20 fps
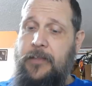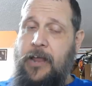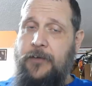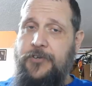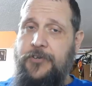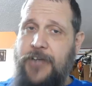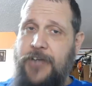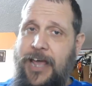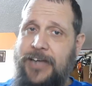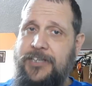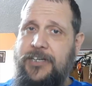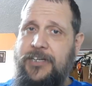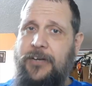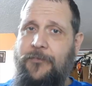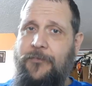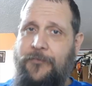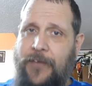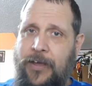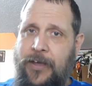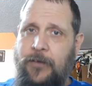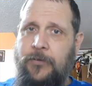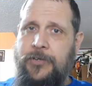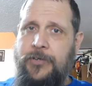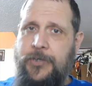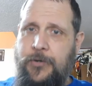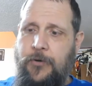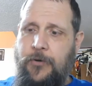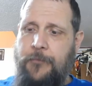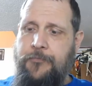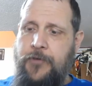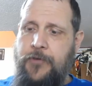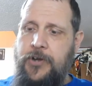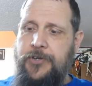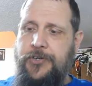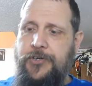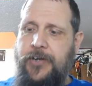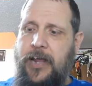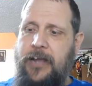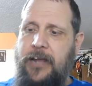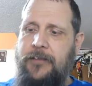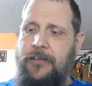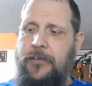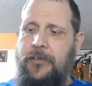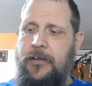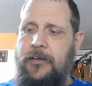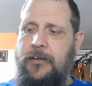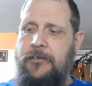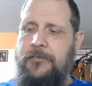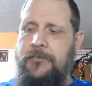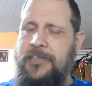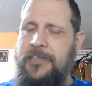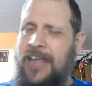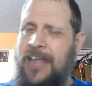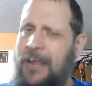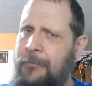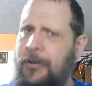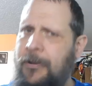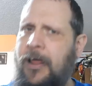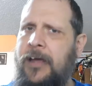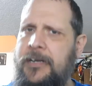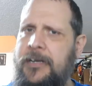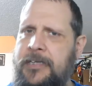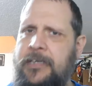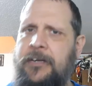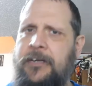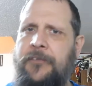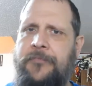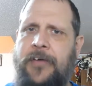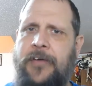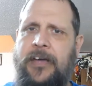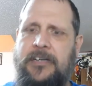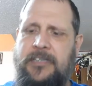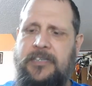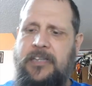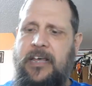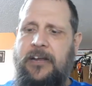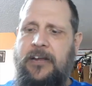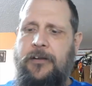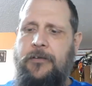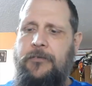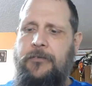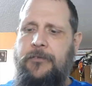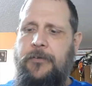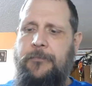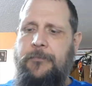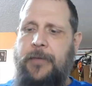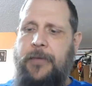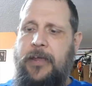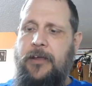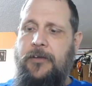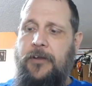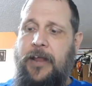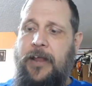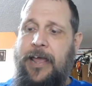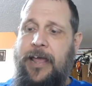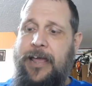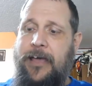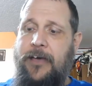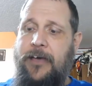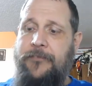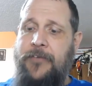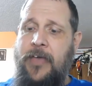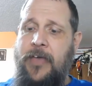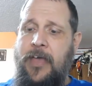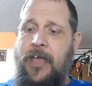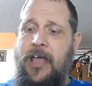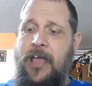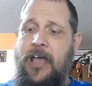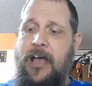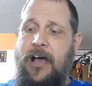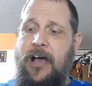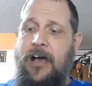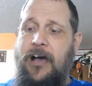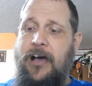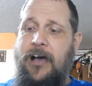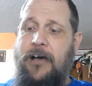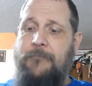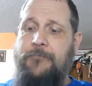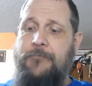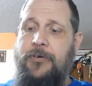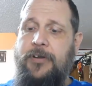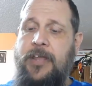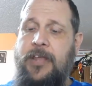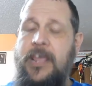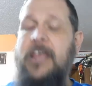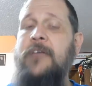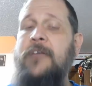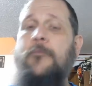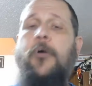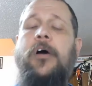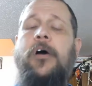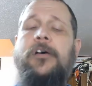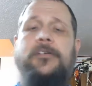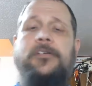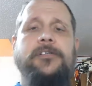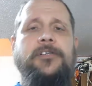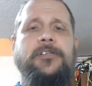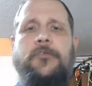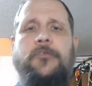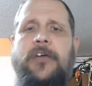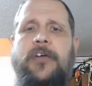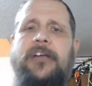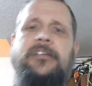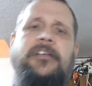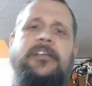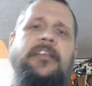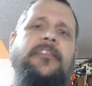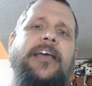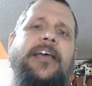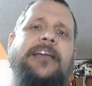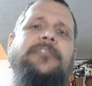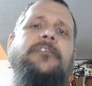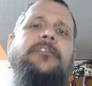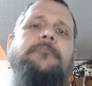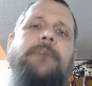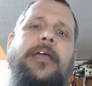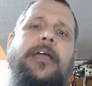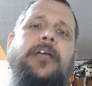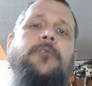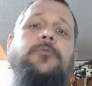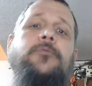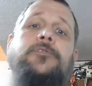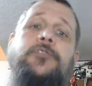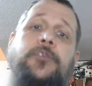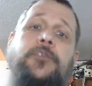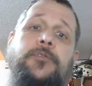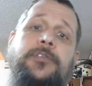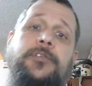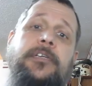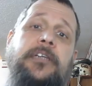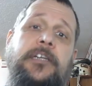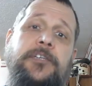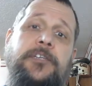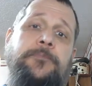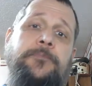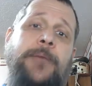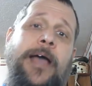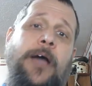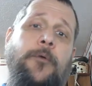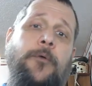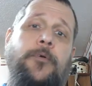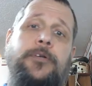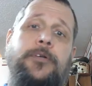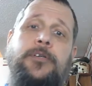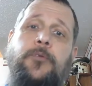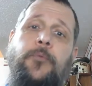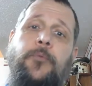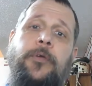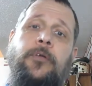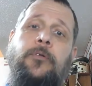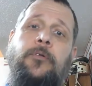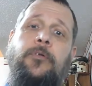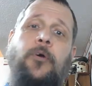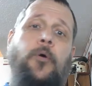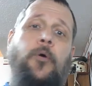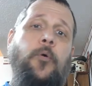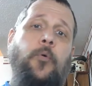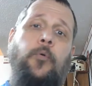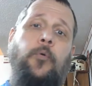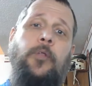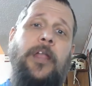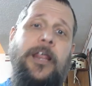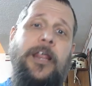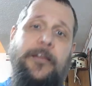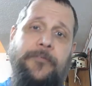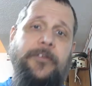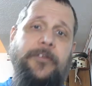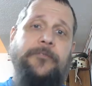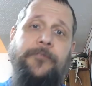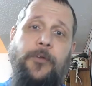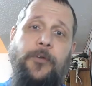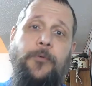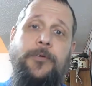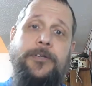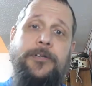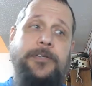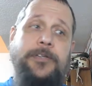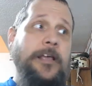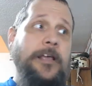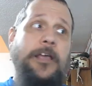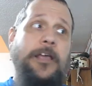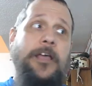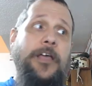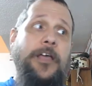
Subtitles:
Now, Jackson failed to appreciate the stabilizing effects that the bank could have, but he was correct in that the bank was using its power to wield a whole lot of influence.